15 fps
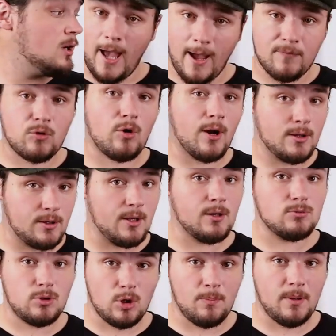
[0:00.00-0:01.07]
After I did a
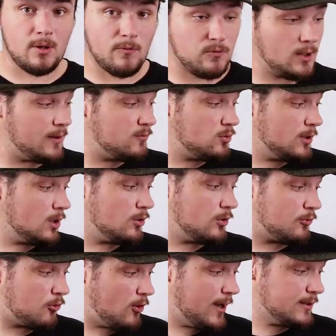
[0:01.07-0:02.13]
little bit of leveling on the
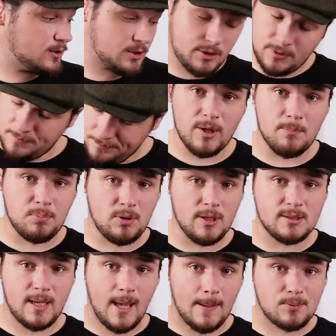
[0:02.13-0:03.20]
frets, thing
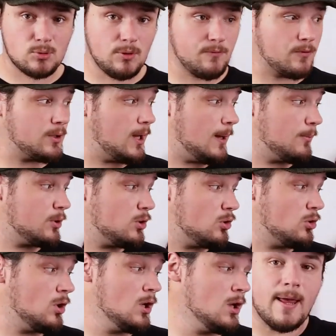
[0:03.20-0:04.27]
plays absolutely
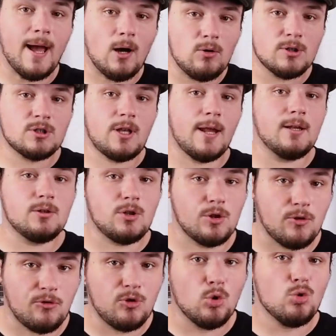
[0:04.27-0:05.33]
phenomenal. Now let's get into
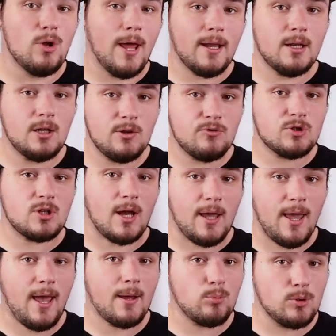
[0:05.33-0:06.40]
the few negatives I
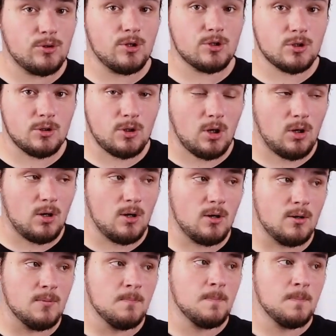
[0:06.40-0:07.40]
had with this guitar.